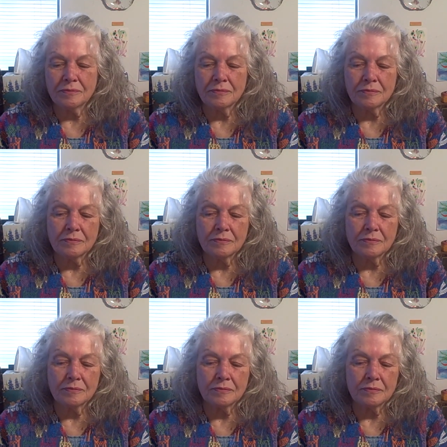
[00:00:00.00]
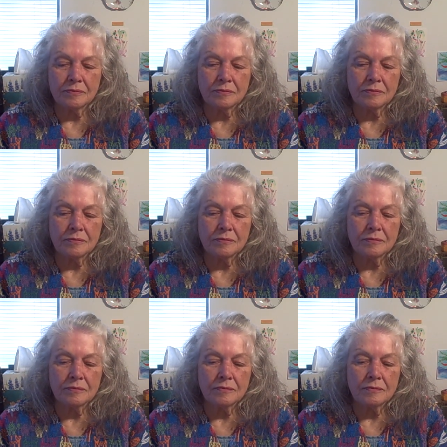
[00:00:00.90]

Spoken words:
(silence)